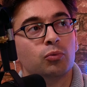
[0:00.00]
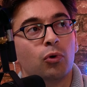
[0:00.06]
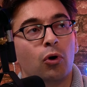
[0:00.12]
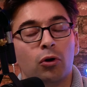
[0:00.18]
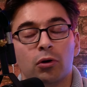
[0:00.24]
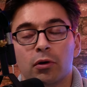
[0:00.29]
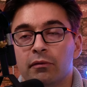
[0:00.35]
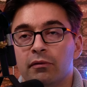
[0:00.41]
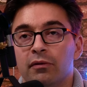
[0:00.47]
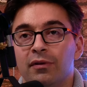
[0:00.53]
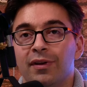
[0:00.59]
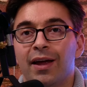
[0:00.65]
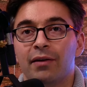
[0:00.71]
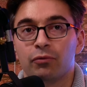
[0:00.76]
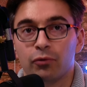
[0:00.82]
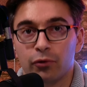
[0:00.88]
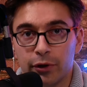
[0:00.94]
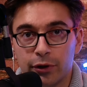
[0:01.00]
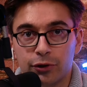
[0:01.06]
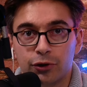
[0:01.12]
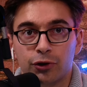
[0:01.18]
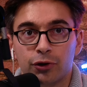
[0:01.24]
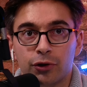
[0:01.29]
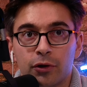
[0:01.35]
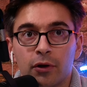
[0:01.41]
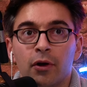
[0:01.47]
role of
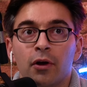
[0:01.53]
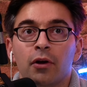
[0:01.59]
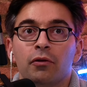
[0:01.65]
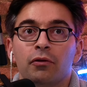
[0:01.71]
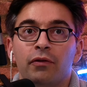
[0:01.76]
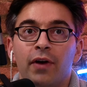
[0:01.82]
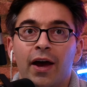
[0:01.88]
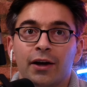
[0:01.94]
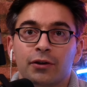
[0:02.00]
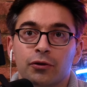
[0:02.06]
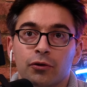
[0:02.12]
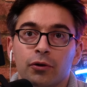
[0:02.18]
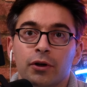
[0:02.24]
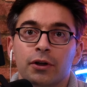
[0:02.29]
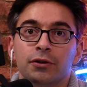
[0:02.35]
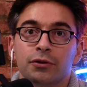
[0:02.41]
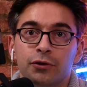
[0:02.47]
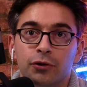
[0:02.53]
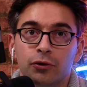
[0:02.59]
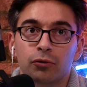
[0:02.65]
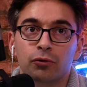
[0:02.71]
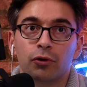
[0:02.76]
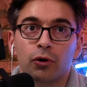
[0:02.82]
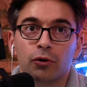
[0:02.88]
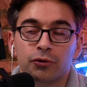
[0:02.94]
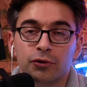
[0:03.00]
leverage factor into
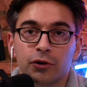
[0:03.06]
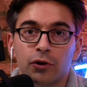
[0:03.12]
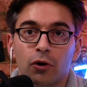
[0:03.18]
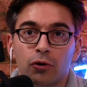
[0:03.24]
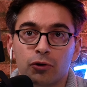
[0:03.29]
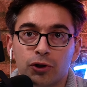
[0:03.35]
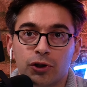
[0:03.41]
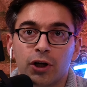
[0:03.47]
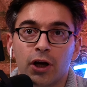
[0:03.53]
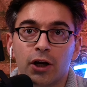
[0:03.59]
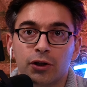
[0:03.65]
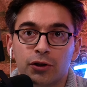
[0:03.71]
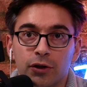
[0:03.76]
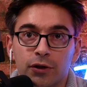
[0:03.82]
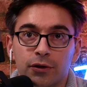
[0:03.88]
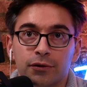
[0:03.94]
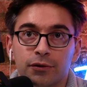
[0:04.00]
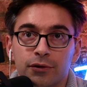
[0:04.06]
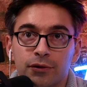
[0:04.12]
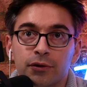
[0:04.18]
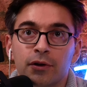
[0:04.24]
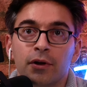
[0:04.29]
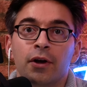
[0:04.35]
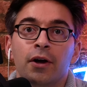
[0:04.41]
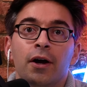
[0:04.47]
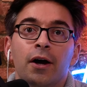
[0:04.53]
those negotiations?
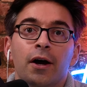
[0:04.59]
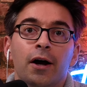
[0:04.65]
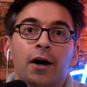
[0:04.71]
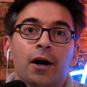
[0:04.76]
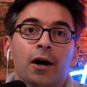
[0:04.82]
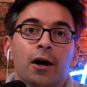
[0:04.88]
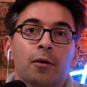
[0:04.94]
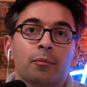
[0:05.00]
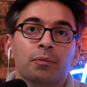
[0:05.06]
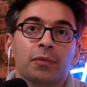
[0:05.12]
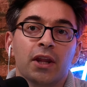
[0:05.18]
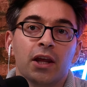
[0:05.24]
Um,